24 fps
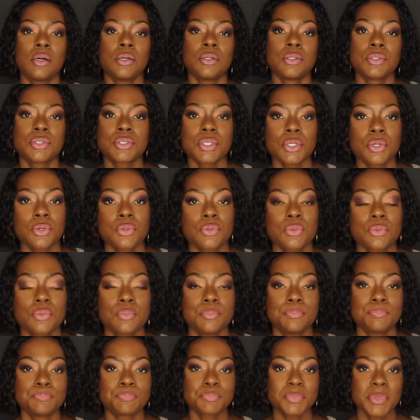
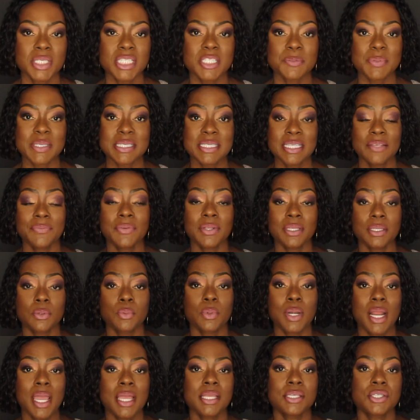So specifically,
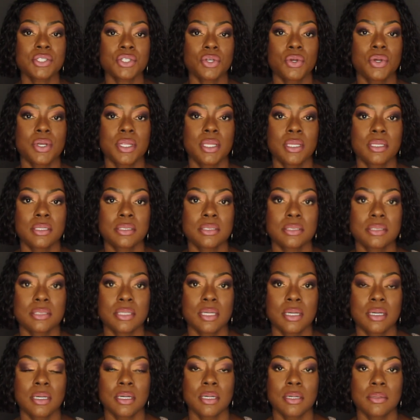when I started
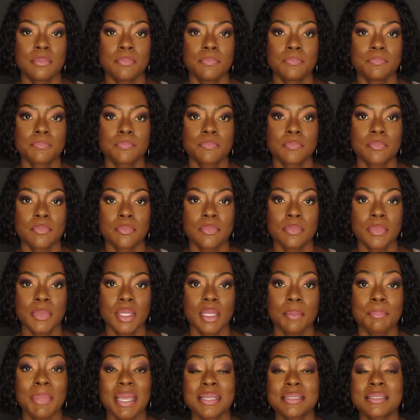
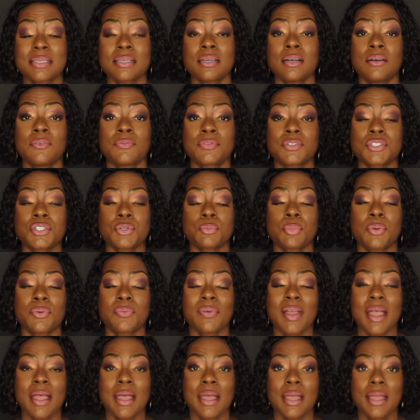myself to
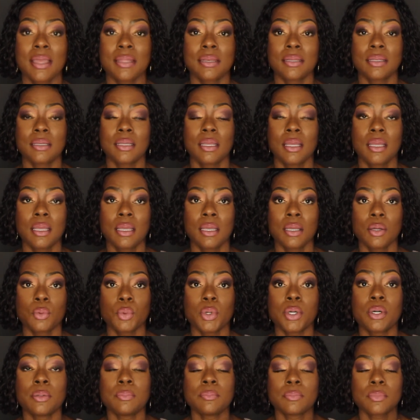provide,
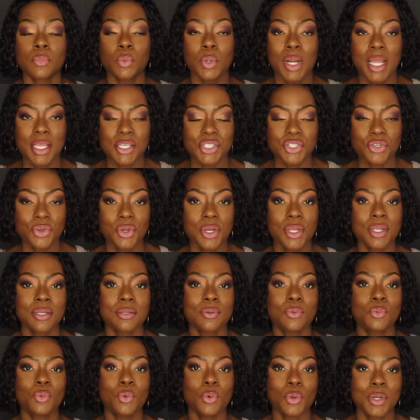when I
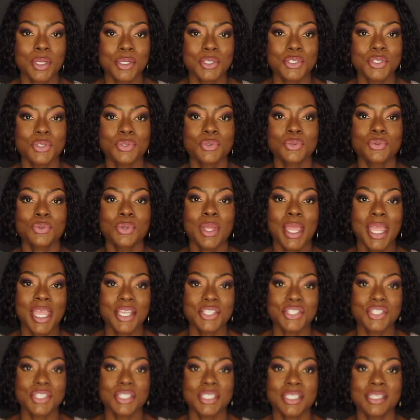started wanting to
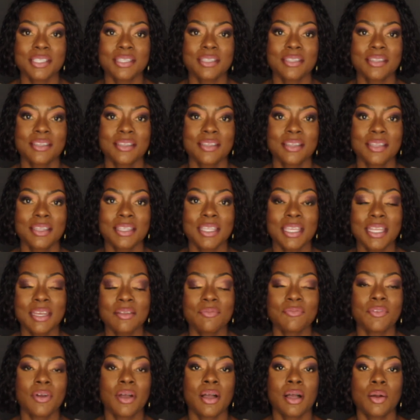actually get
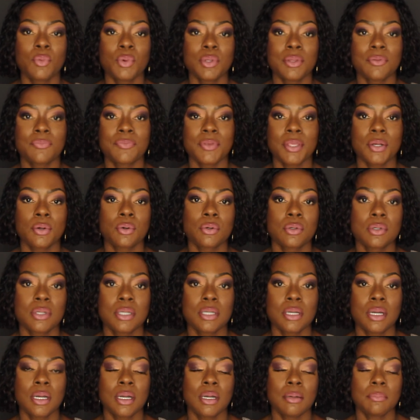involved with the
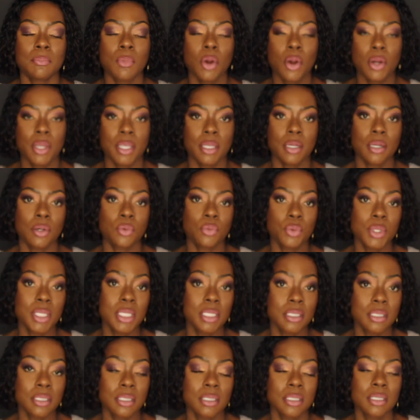federal market
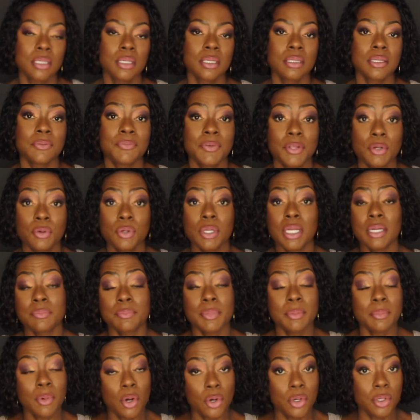arena, the federal
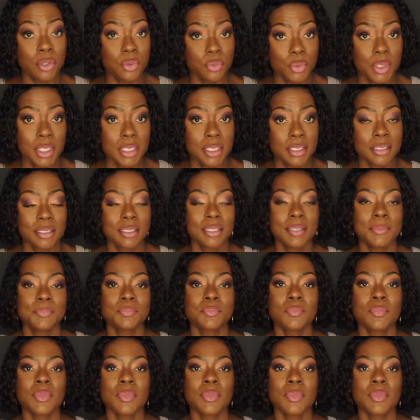government market arena,